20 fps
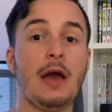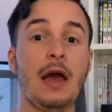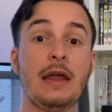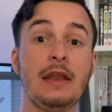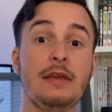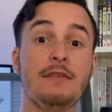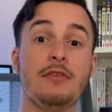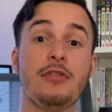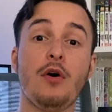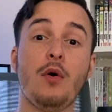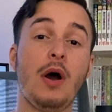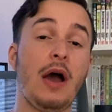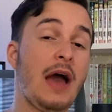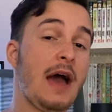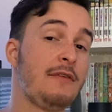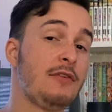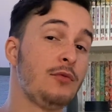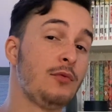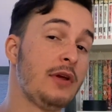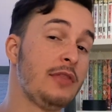And even though I
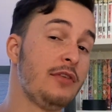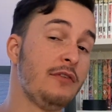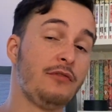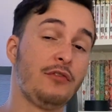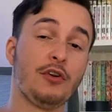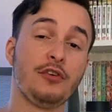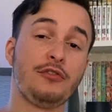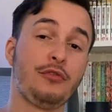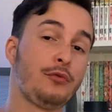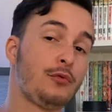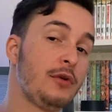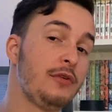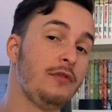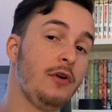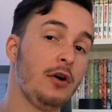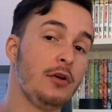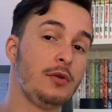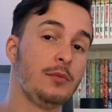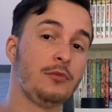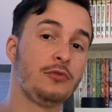haven't read the first 3
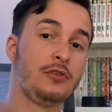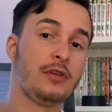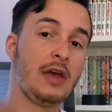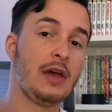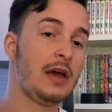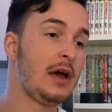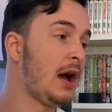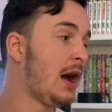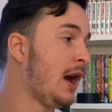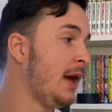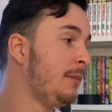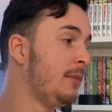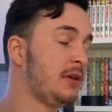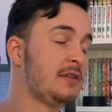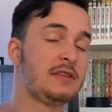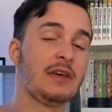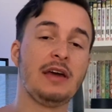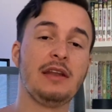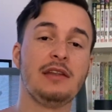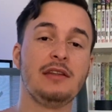volumes yet, I'm
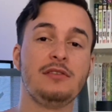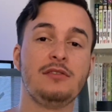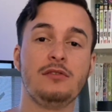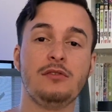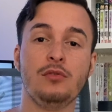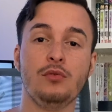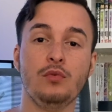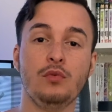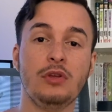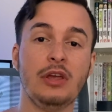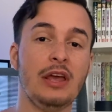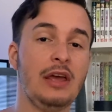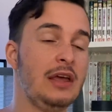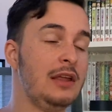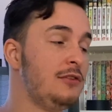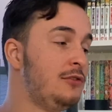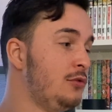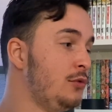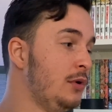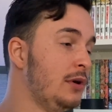excited to get
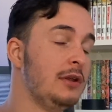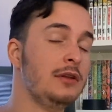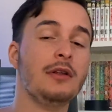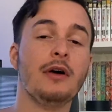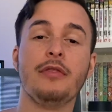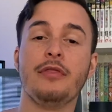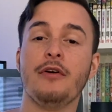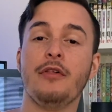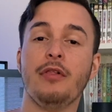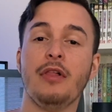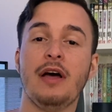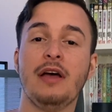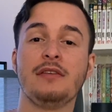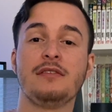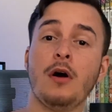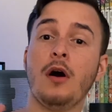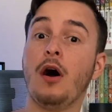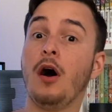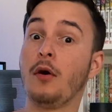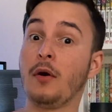into it
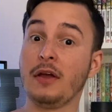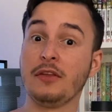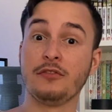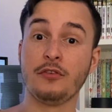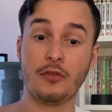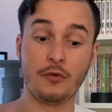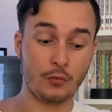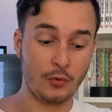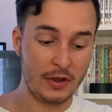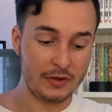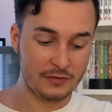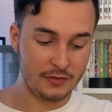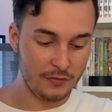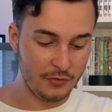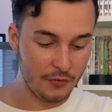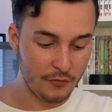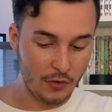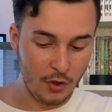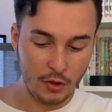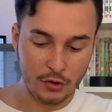nonetheless. Alright, so the rest of the
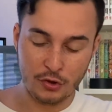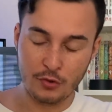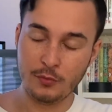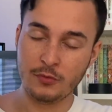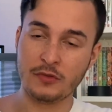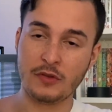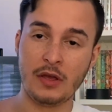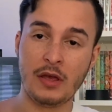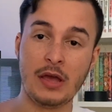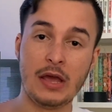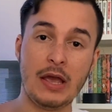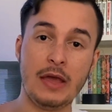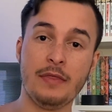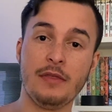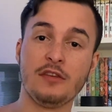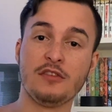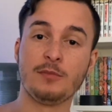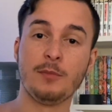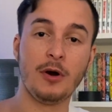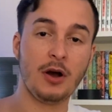volumes in
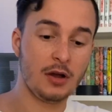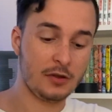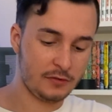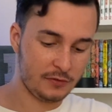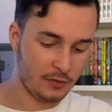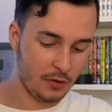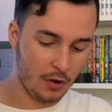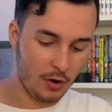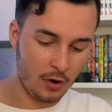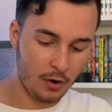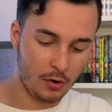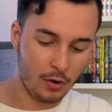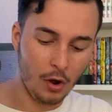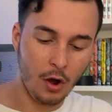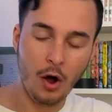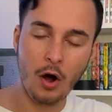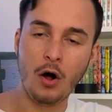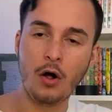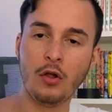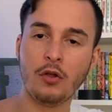this box are
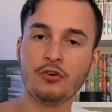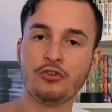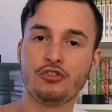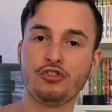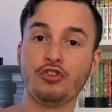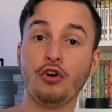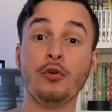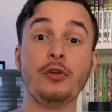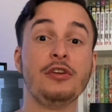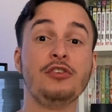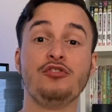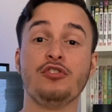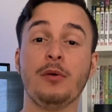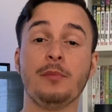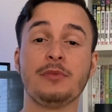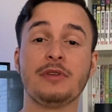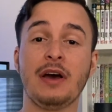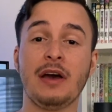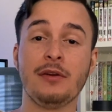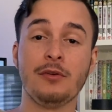all Shonen
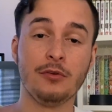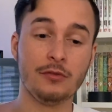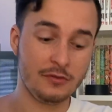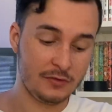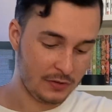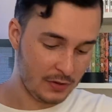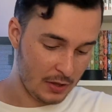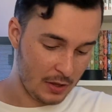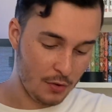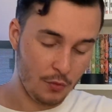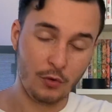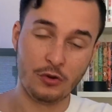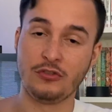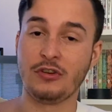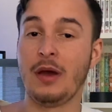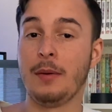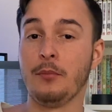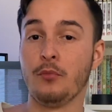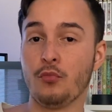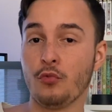Jump titles, which
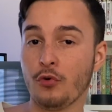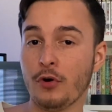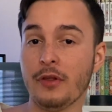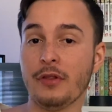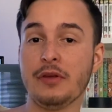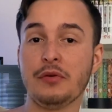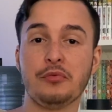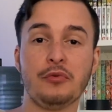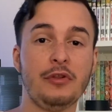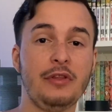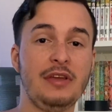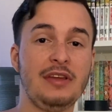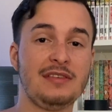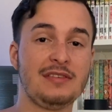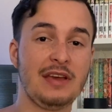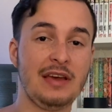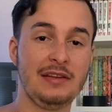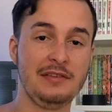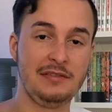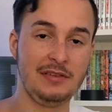I'm really
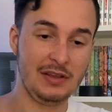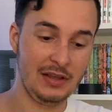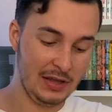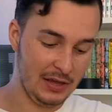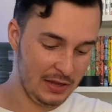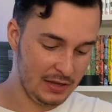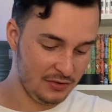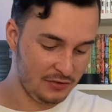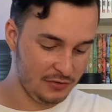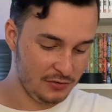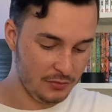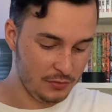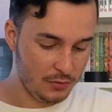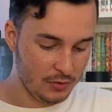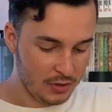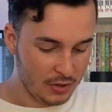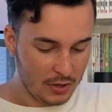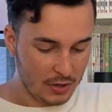excited to get into.